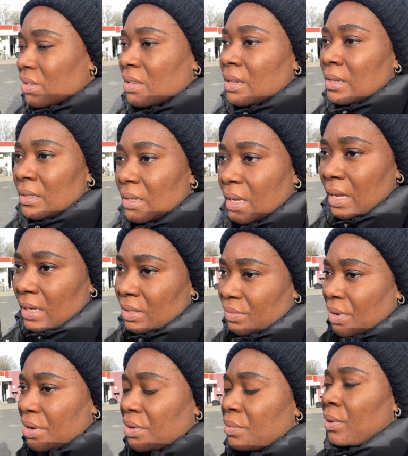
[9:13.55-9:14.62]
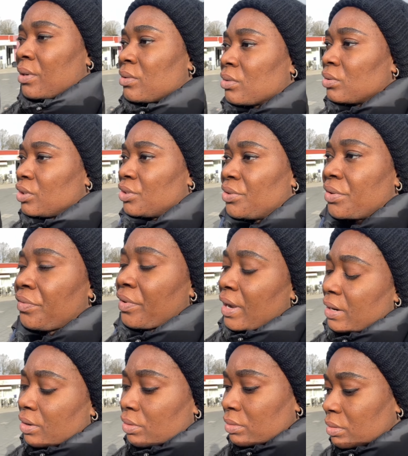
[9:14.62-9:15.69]
see his ears very well so she
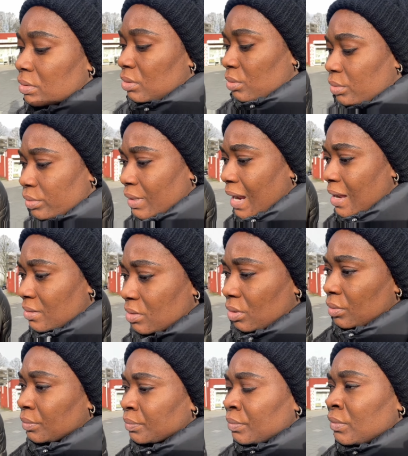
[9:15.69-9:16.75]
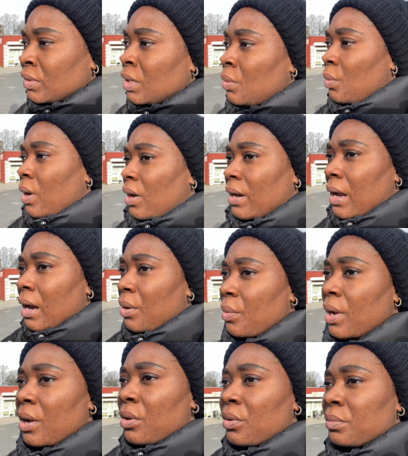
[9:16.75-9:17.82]
referred us so that's all we're on our
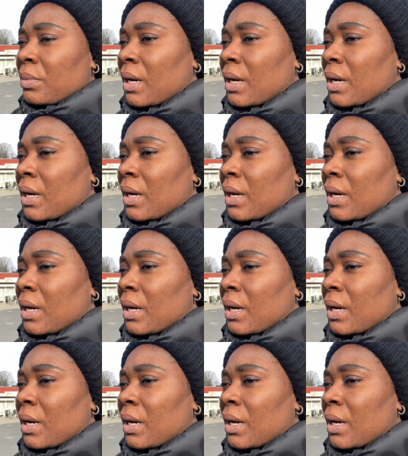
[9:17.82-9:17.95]
way home